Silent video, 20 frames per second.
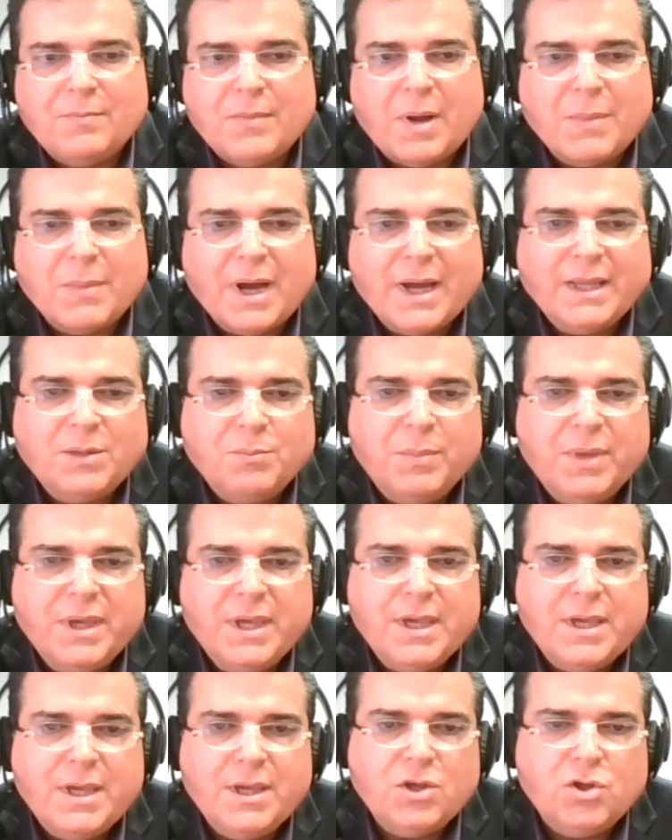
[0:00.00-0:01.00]
might
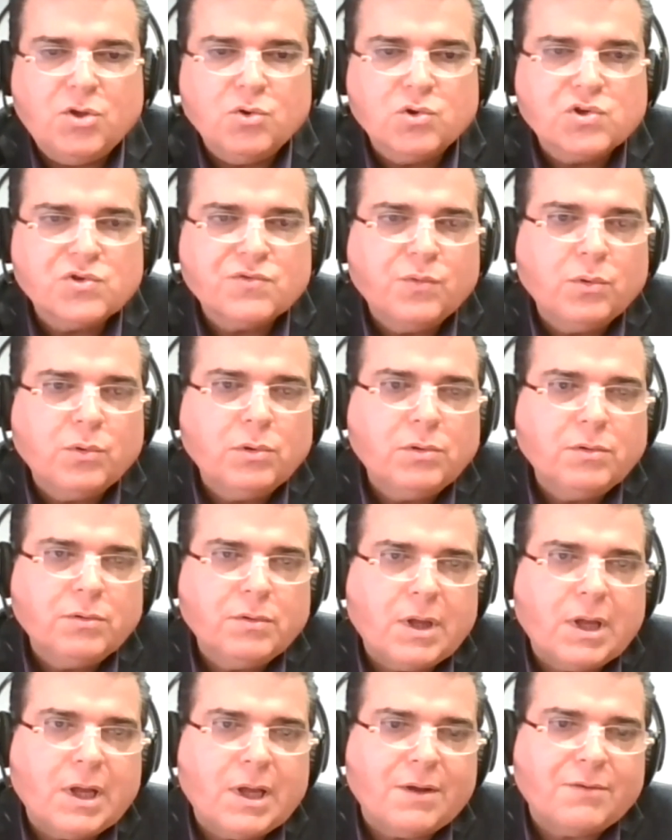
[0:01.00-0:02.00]
be
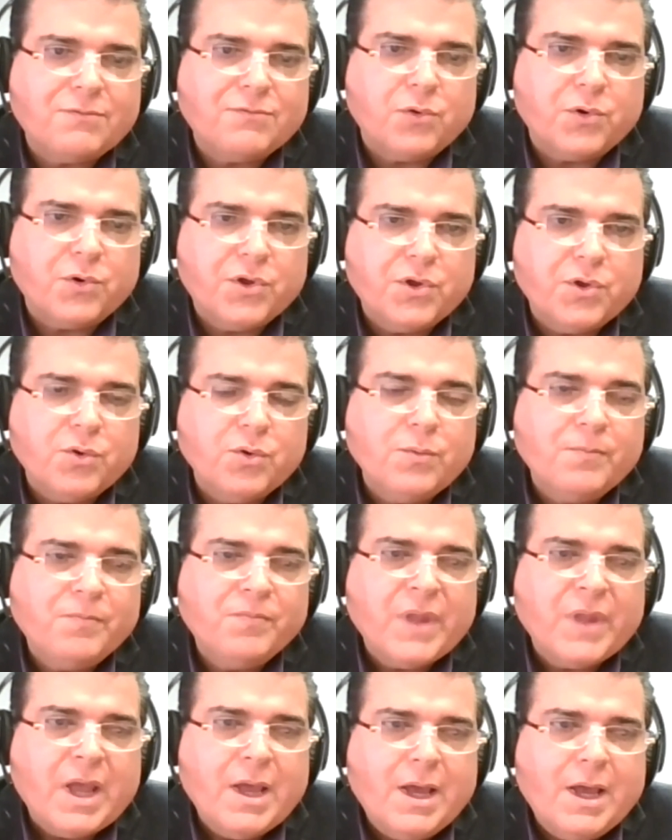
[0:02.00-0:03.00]
useful for you.
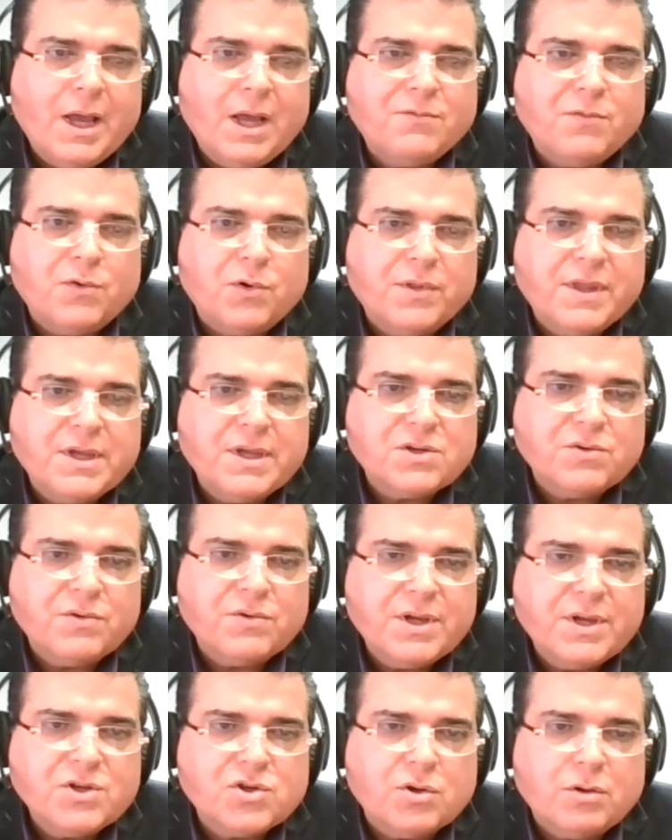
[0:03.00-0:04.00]
And for this
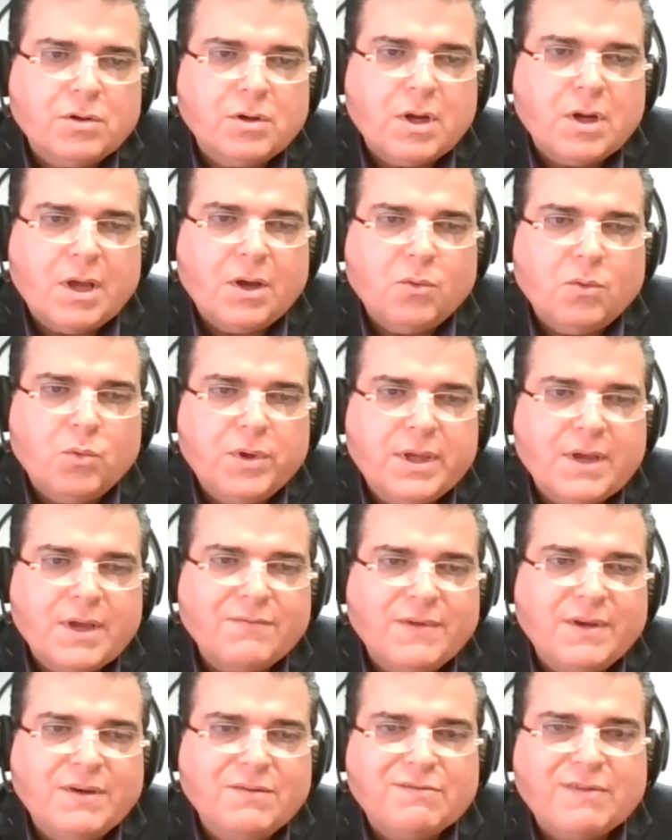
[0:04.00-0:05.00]
reason, we
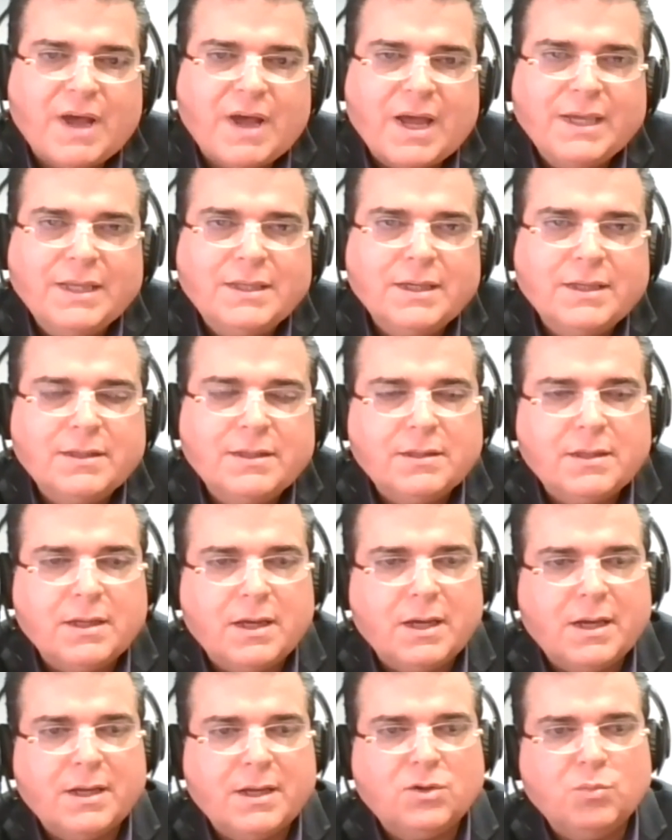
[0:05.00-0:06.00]
have invited
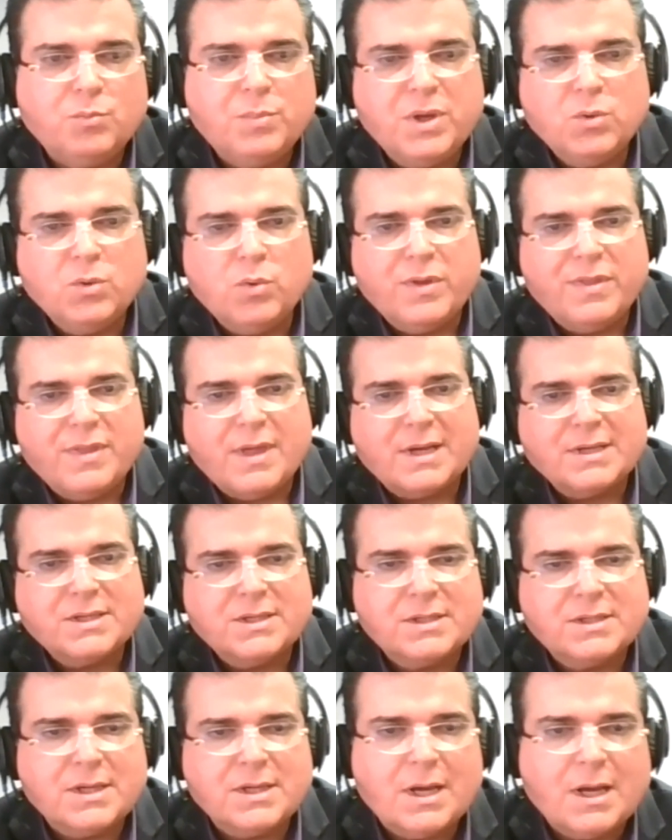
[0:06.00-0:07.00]
to be with
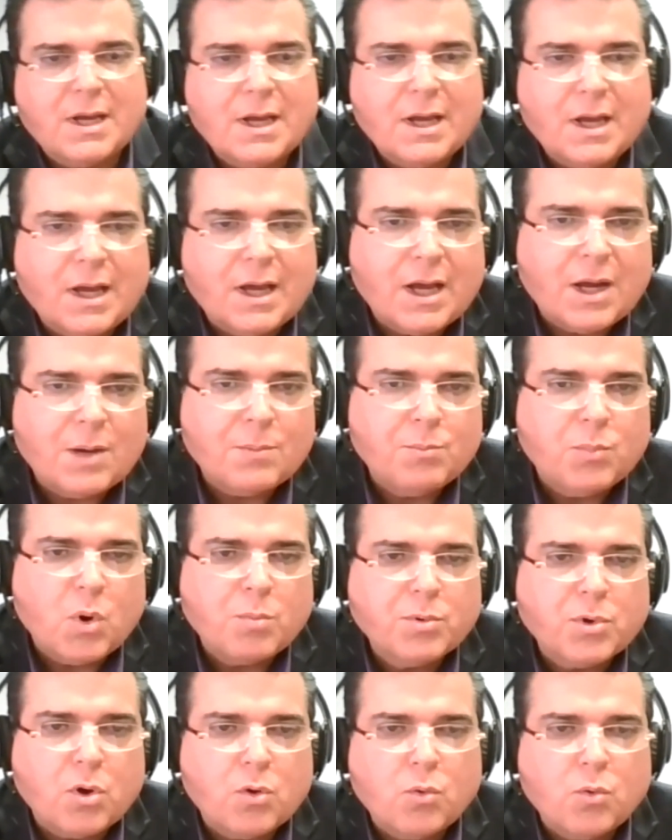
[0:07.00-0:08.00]
us
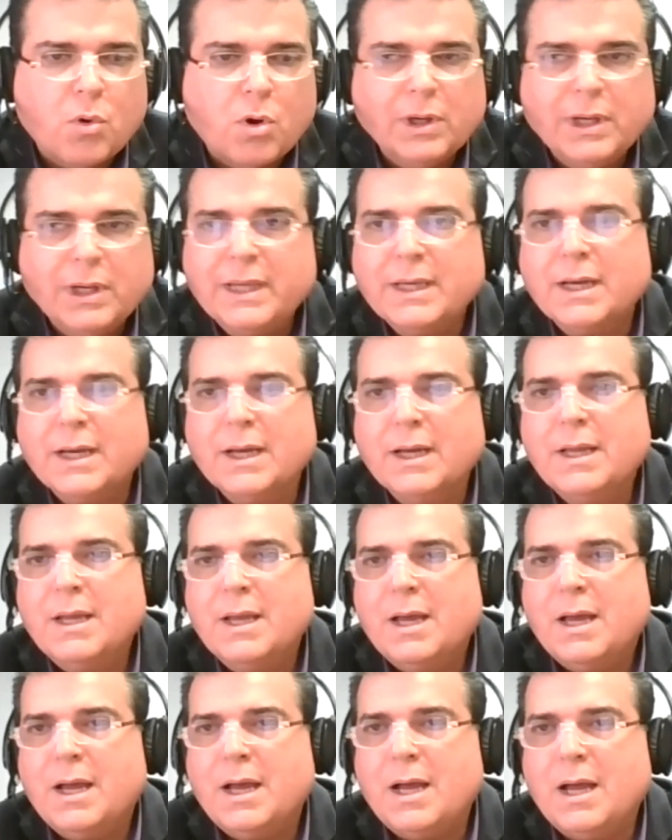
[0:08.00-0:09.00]
Bob Kowalik.
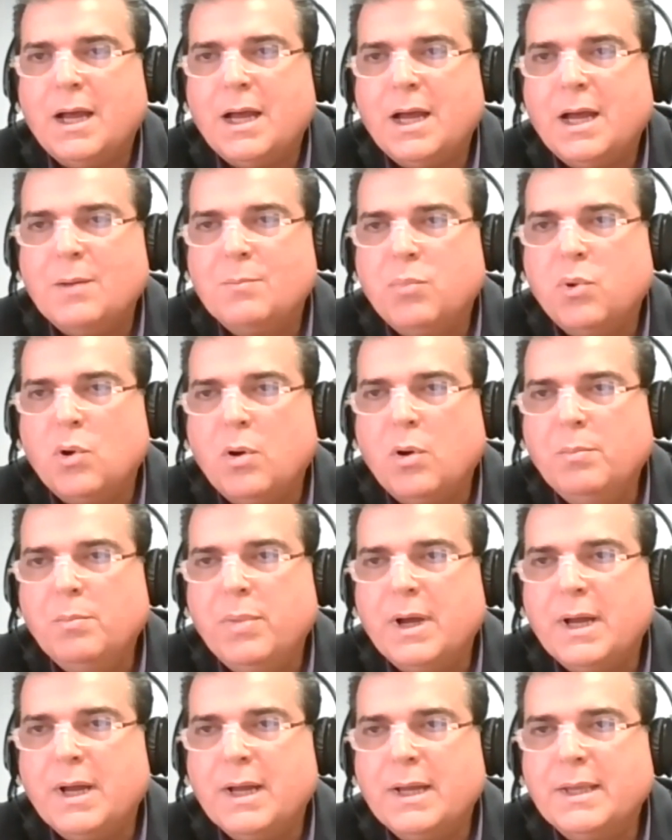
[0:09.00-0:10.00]
Bob
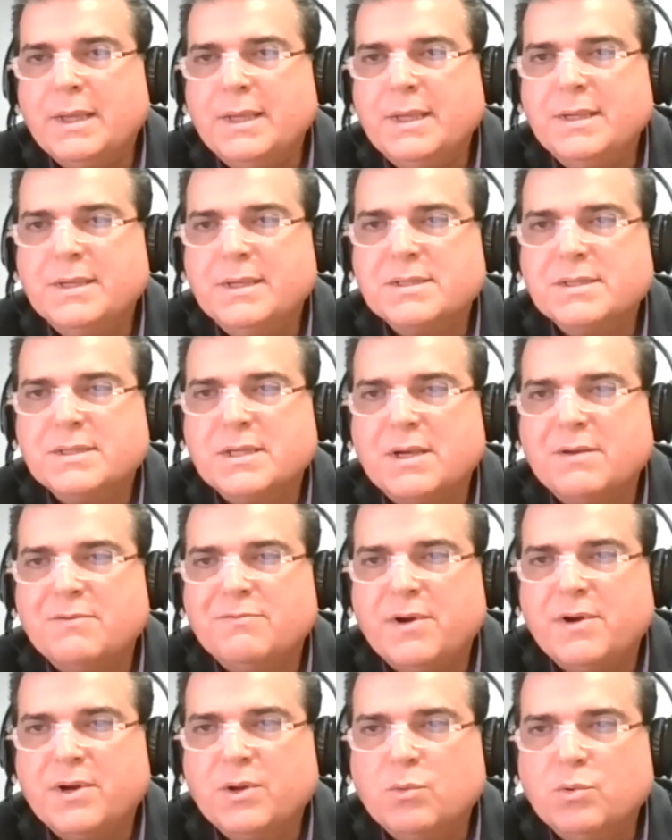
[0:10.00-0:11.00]
is a
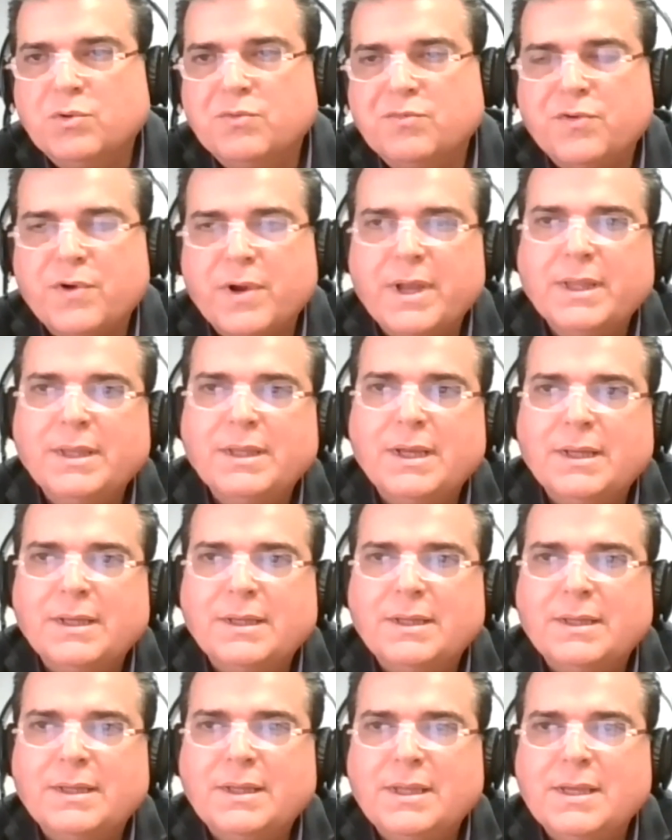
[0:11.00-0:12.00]
very good friend,
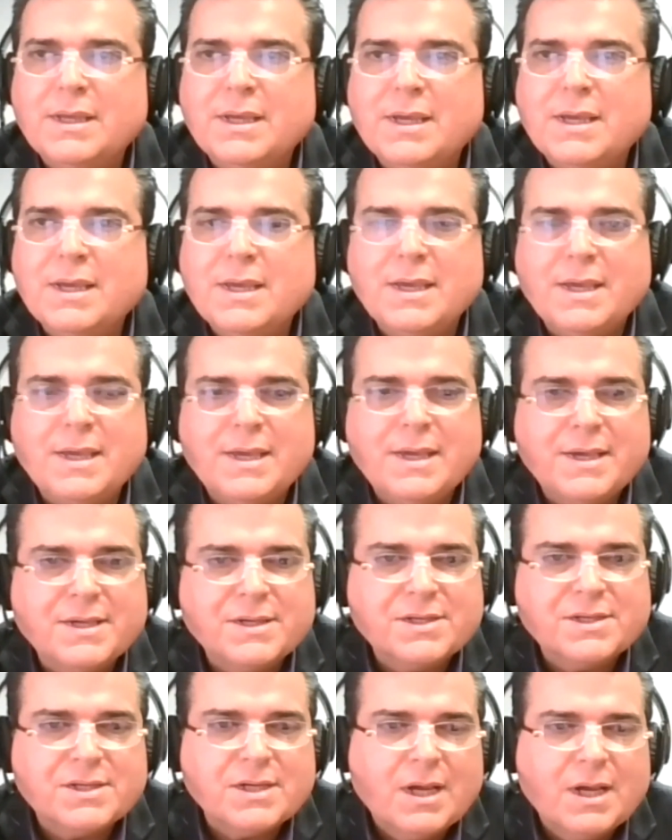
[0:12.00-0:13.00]
and he
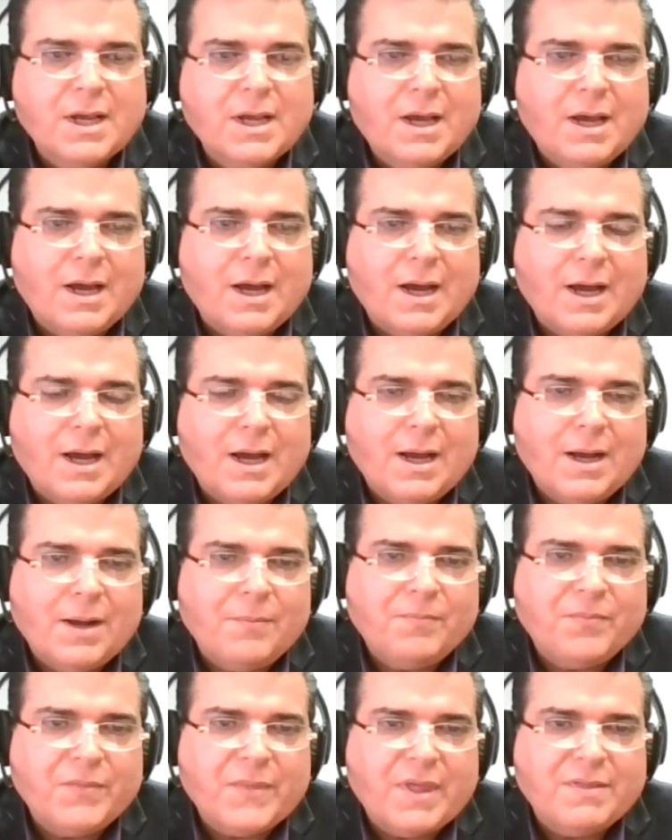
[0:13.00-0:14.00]
is
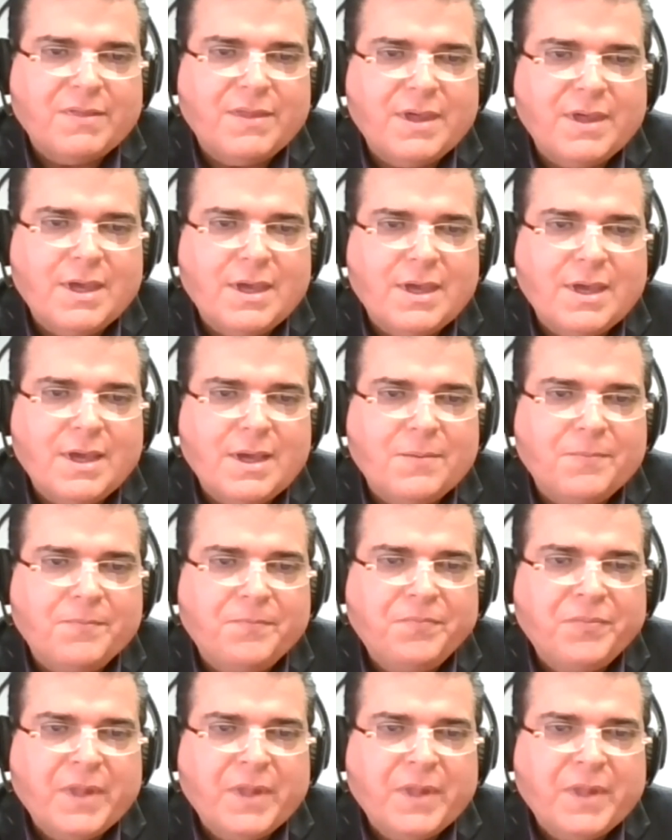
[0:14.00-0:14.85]
the